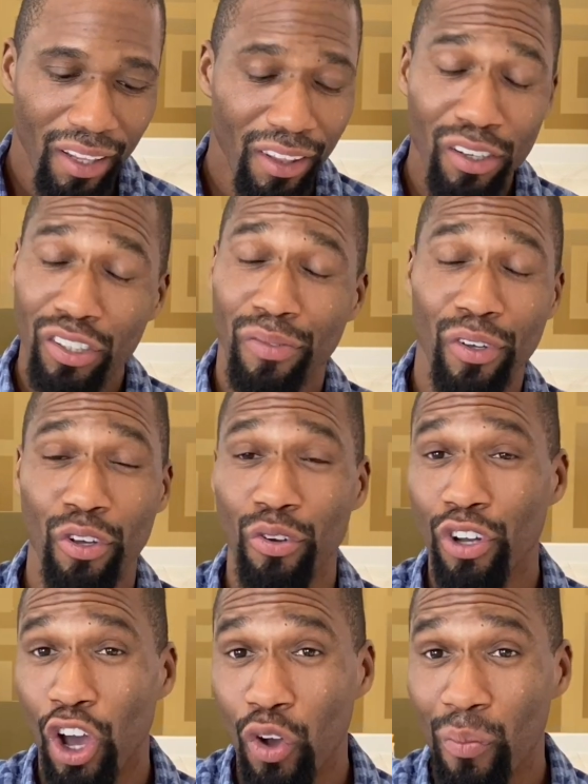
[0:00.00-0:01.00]
those of you who
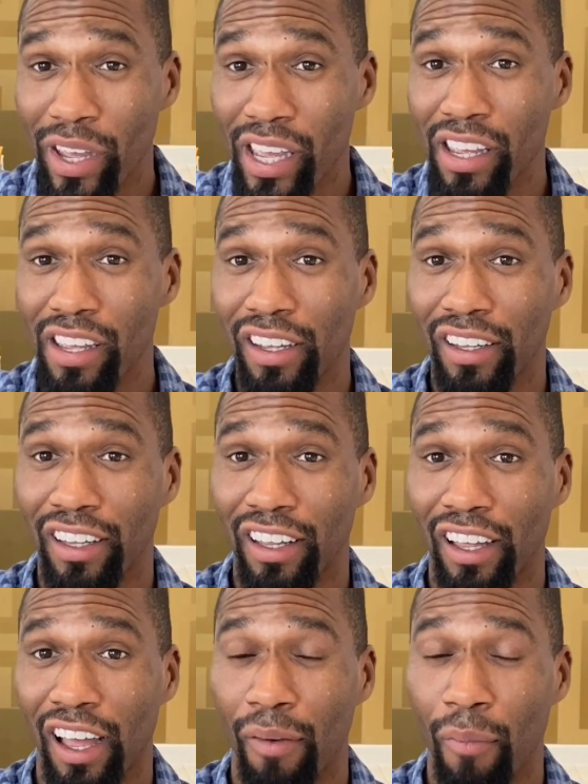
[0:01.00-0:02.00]
know me,
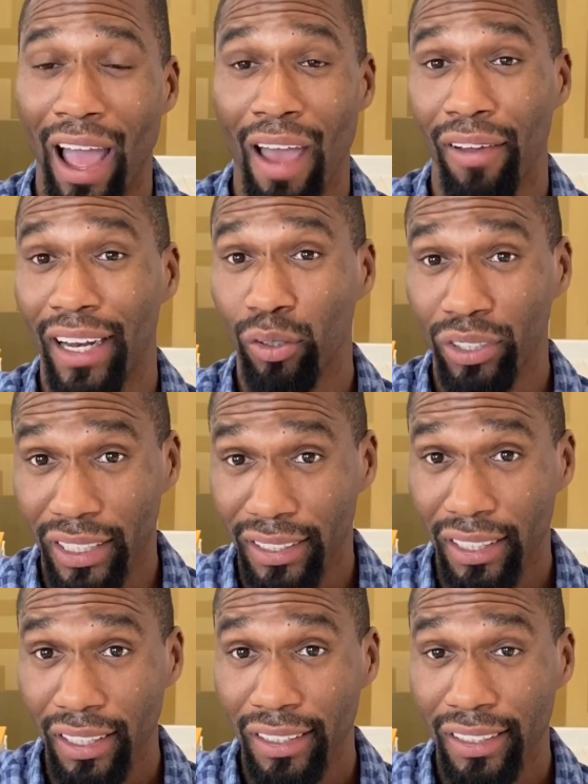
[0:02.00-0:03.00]
I have a little
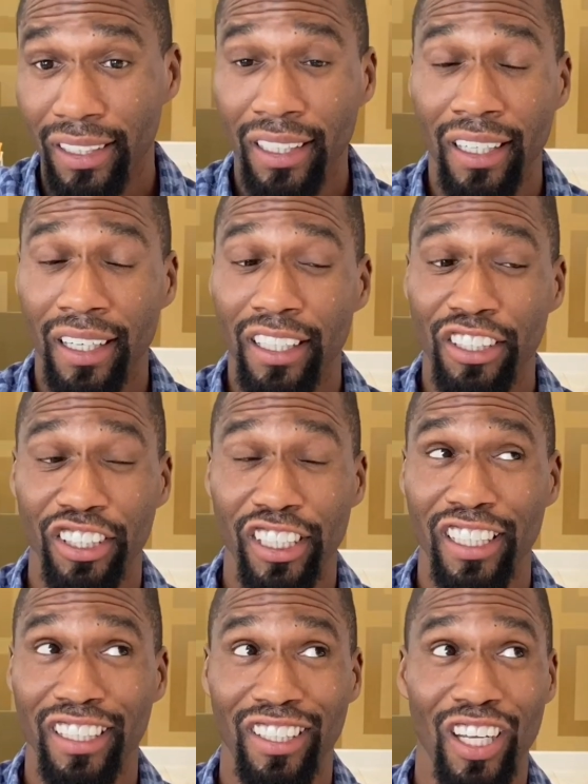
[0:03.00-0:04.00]
sister.
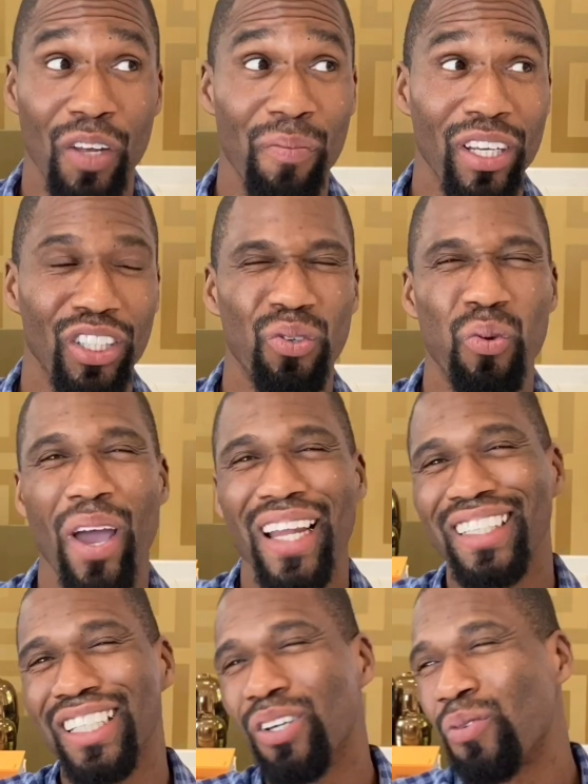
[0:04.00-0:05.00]
She's going to be
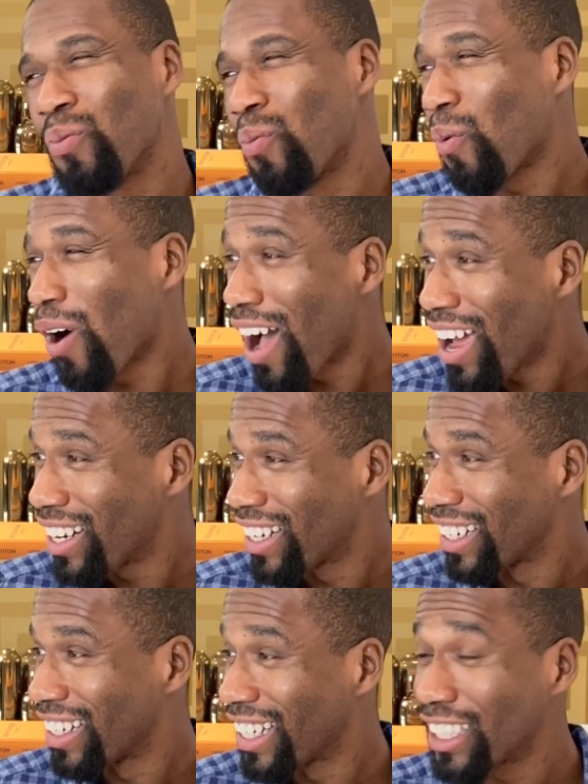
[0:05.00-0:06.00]

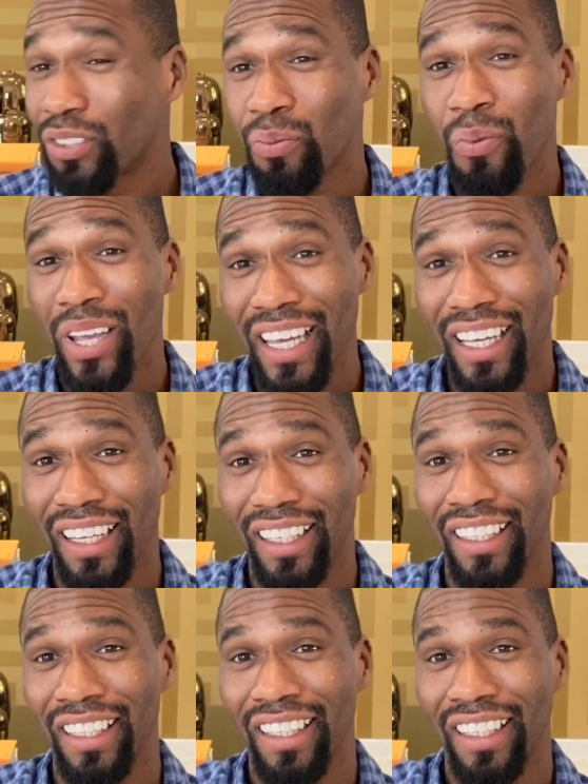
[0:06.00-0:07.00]
21 this week.
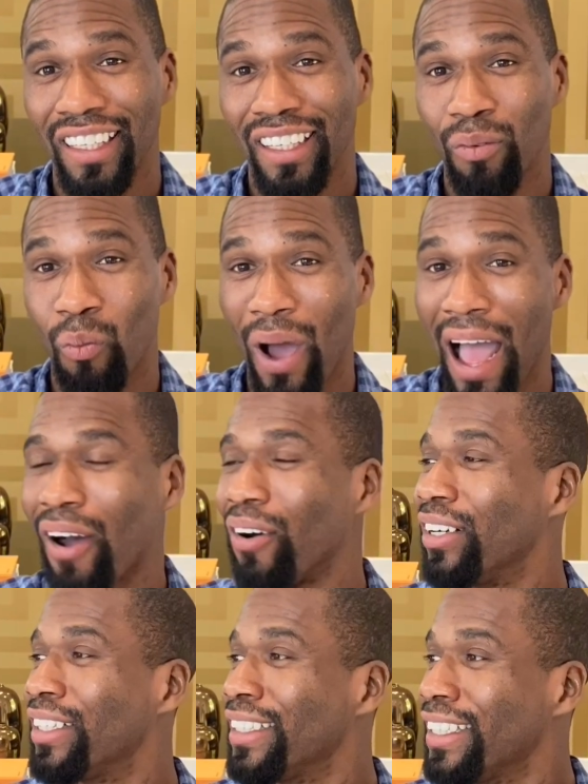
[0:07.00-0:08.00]

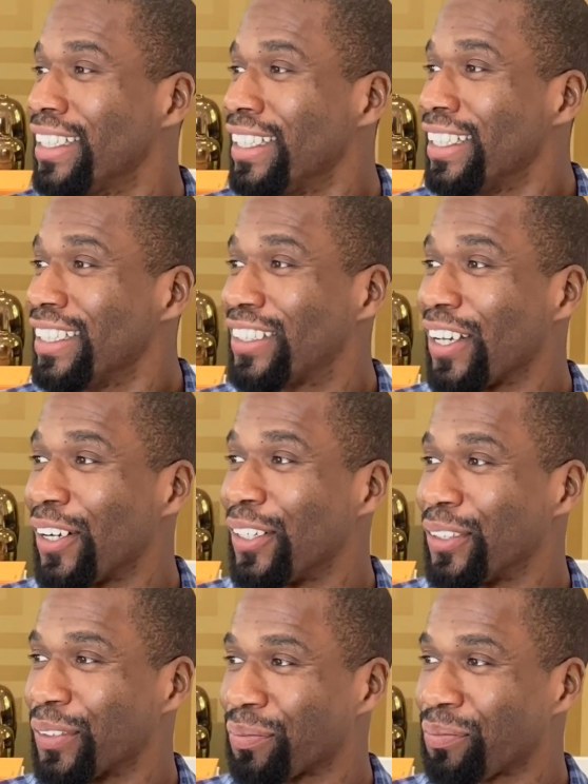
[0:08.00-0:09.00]
Wow.
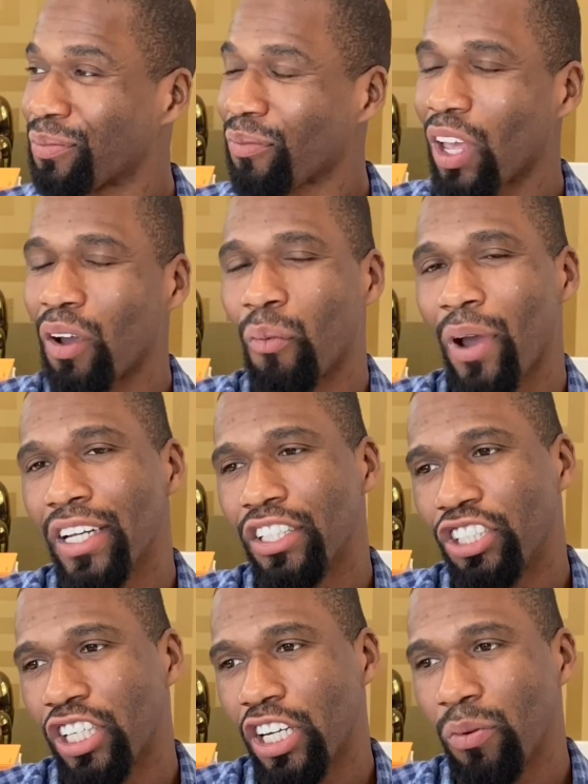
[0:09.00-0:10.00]
So when
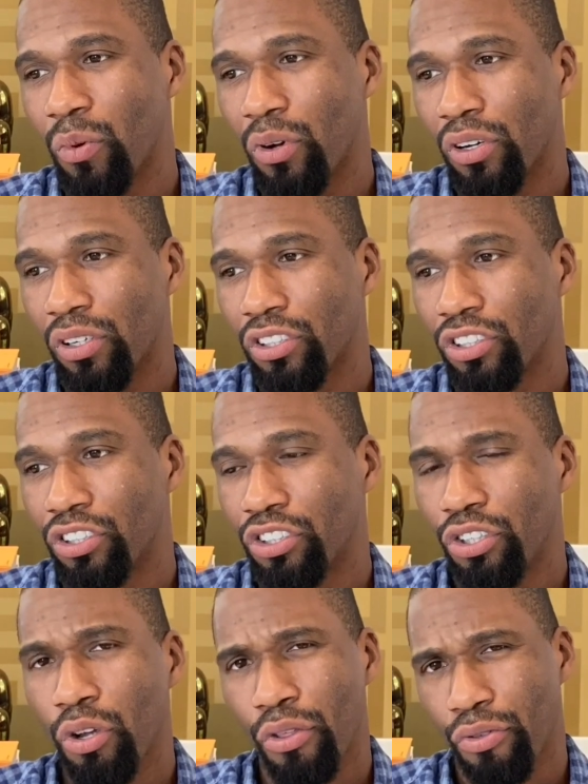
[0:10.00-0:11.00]
she was
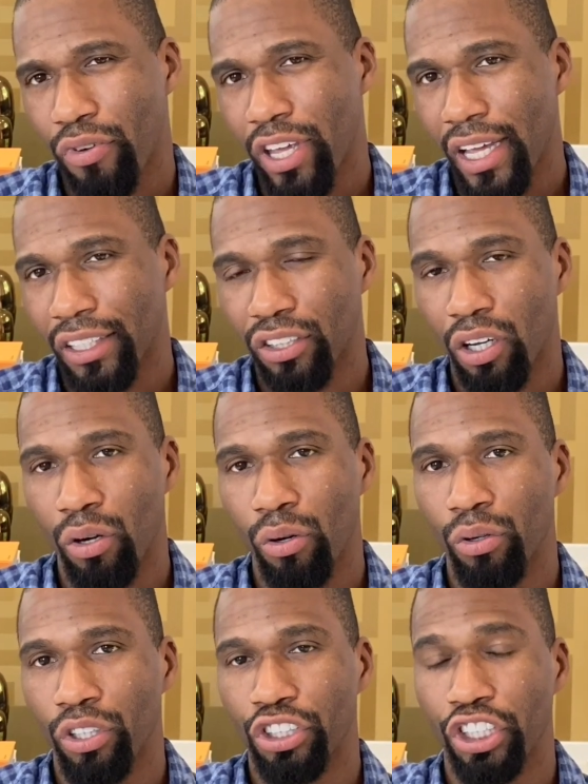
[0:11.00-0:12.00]
2 or 3 years
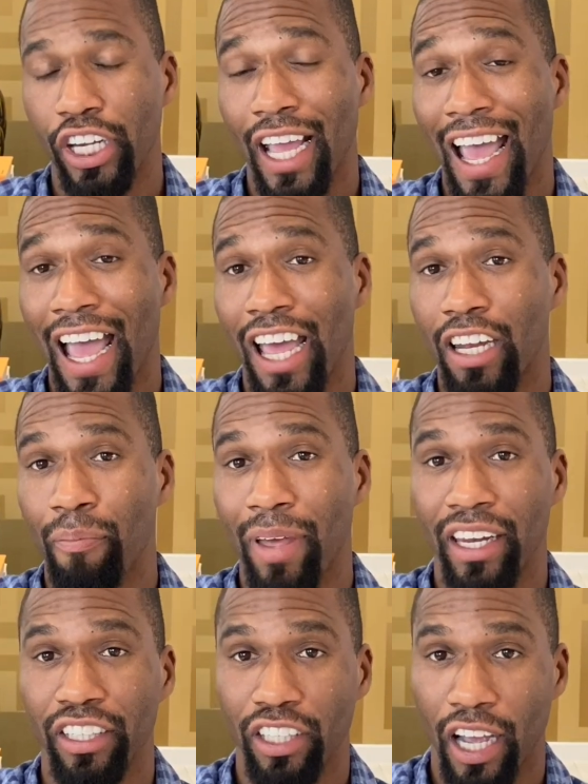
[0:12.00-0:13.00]
old, she had
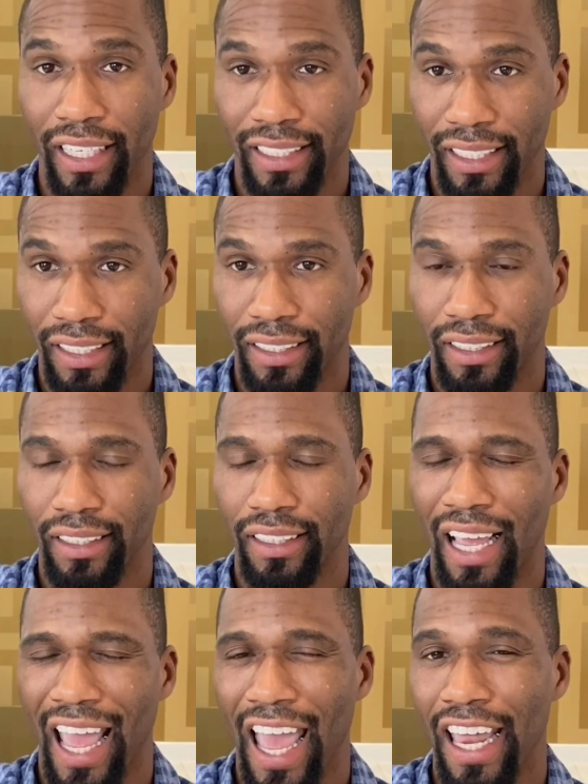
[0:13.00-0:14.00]
meningitis
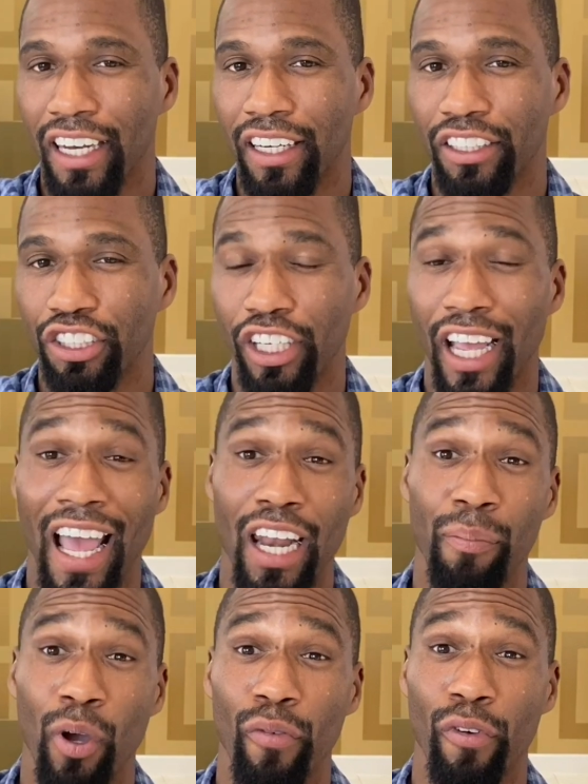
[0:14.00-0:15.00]
and she
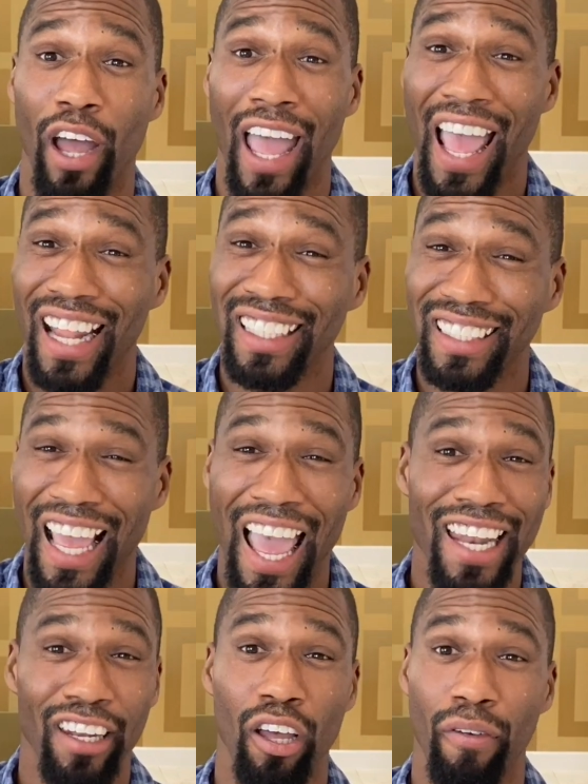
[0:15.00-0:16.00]
had both her hands
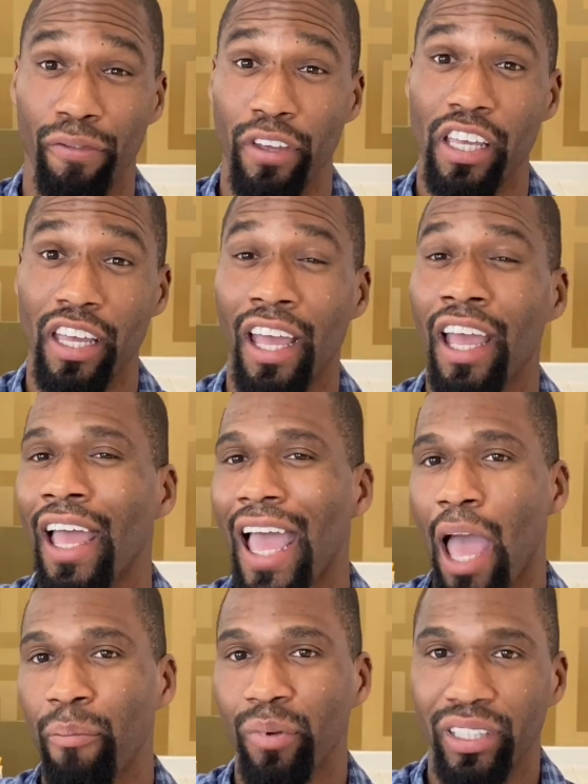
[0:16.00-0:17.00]
and her feet
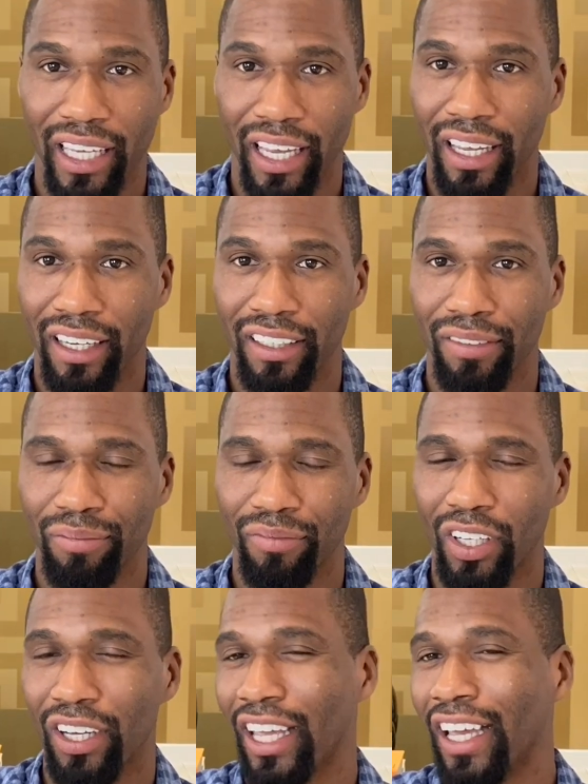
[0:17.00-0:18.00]
amputated.
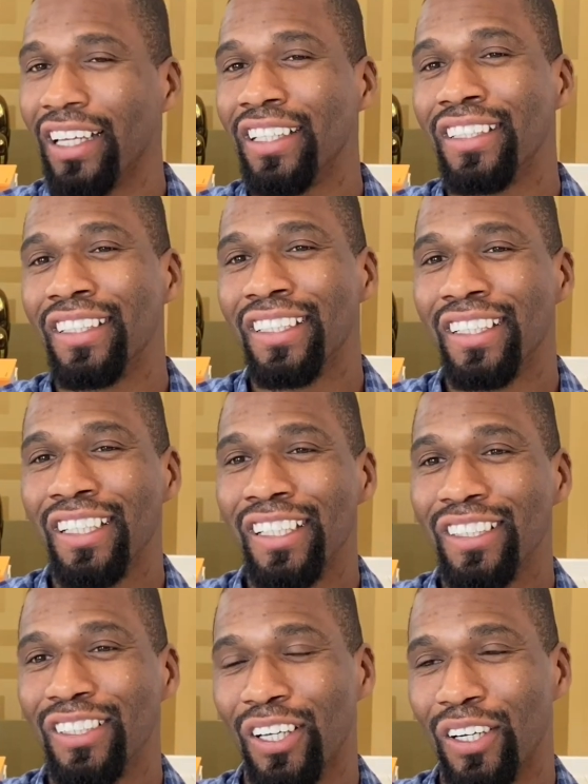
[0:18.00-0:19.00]
Okay.
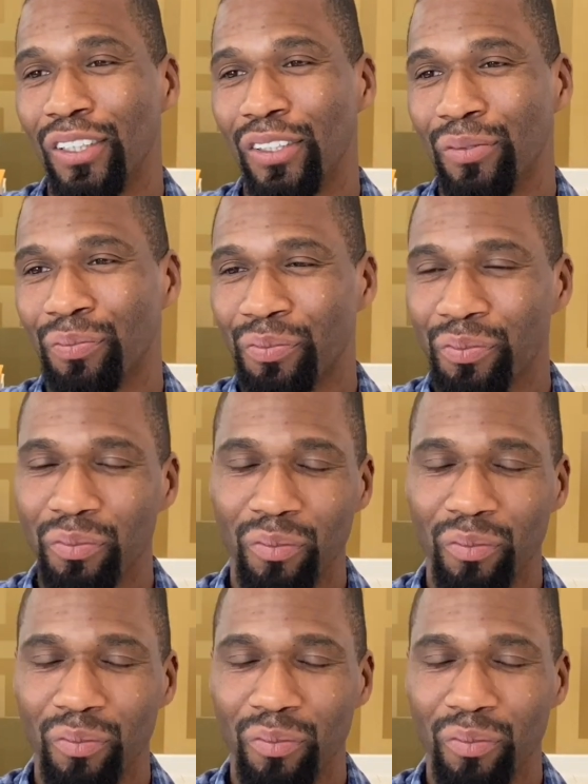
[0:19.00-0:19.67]
So